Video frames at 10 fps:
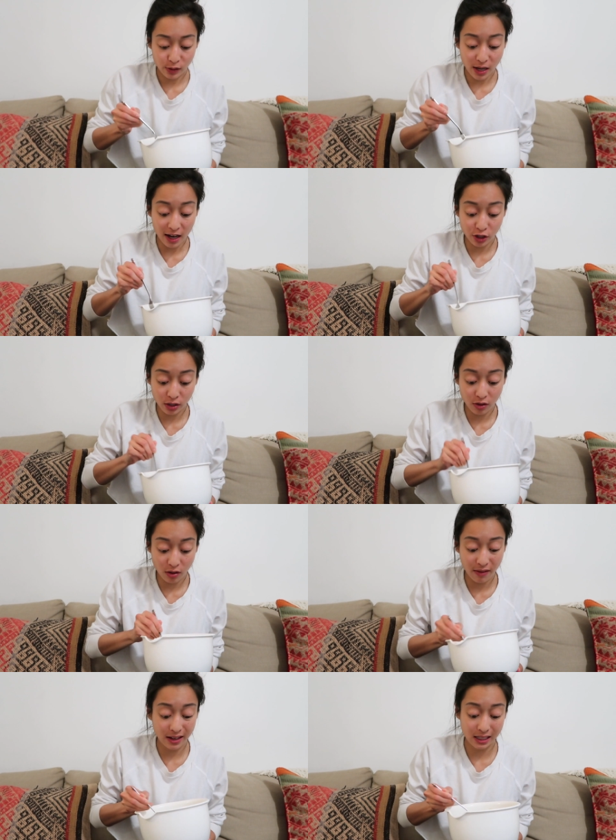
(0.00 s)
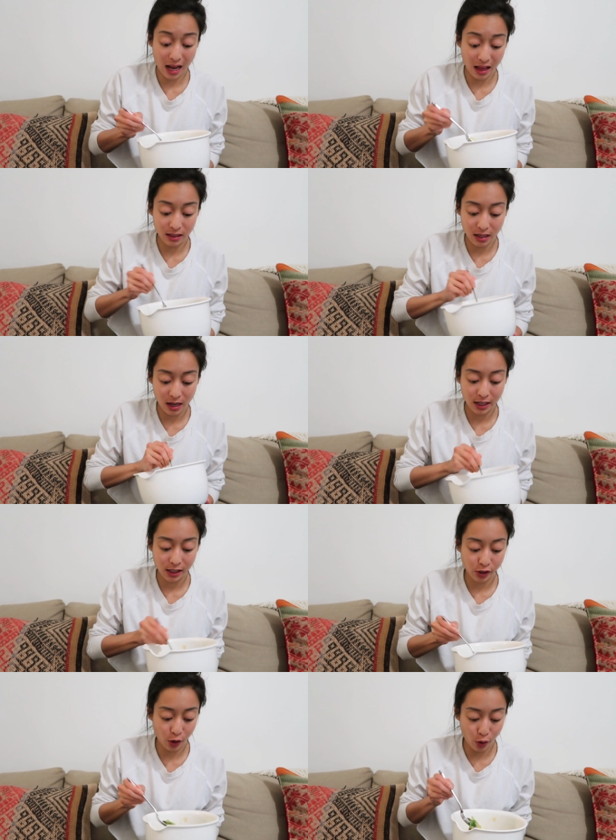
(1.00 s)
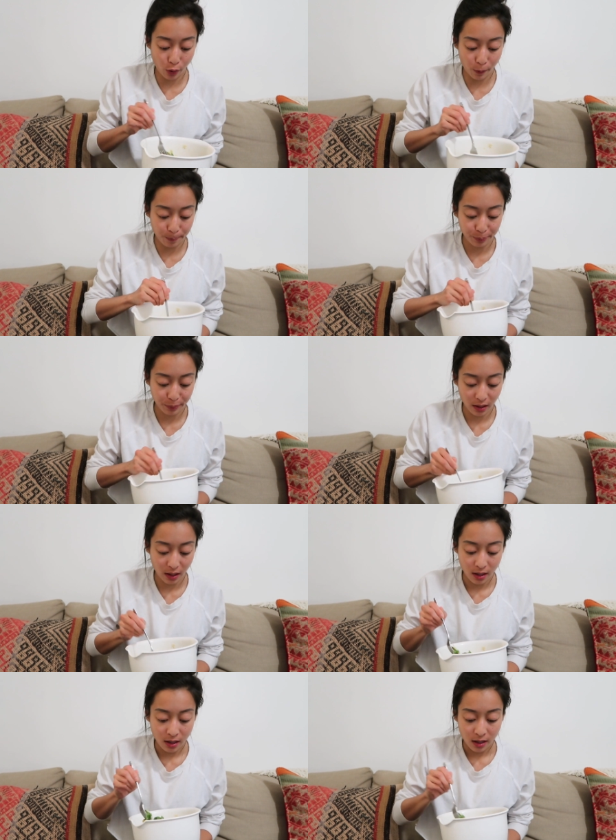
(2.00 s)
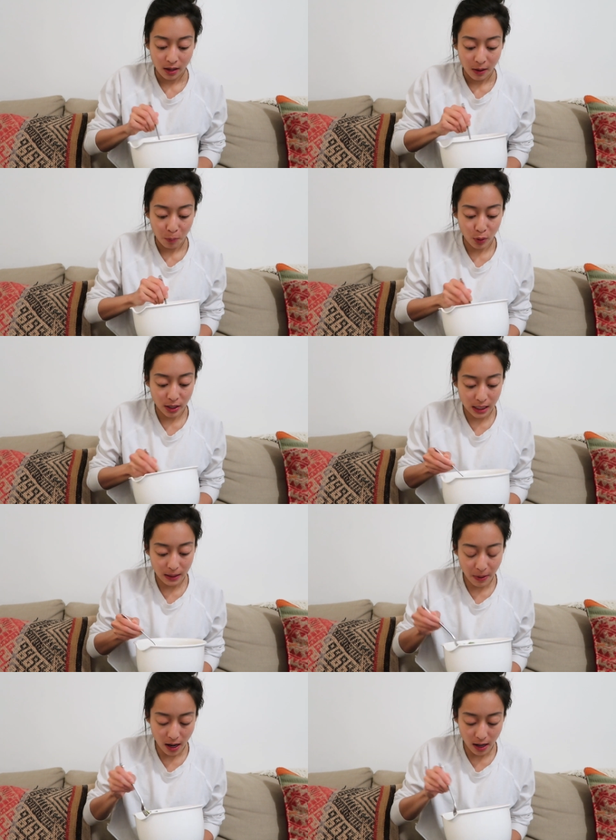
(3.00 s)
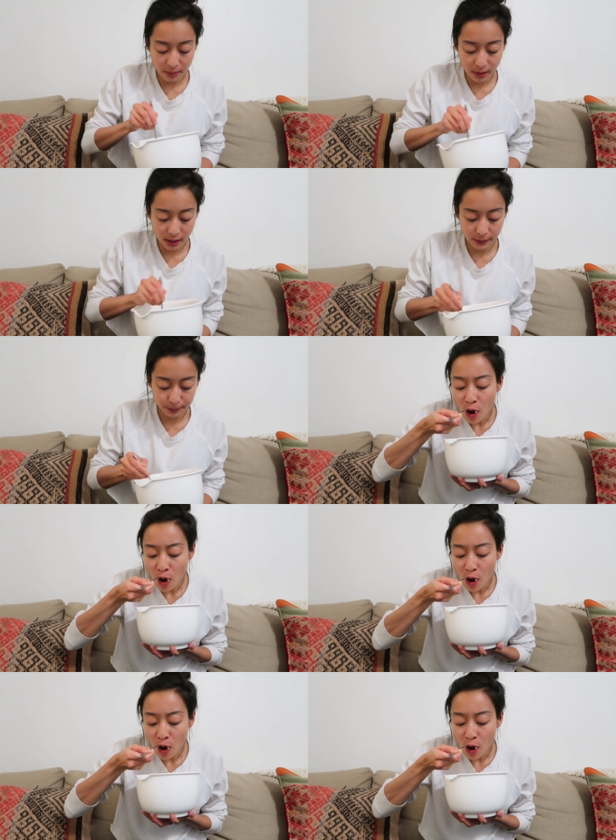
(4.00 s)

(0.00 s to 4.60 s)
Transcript: I was actually craving salad today, so pretty pumped.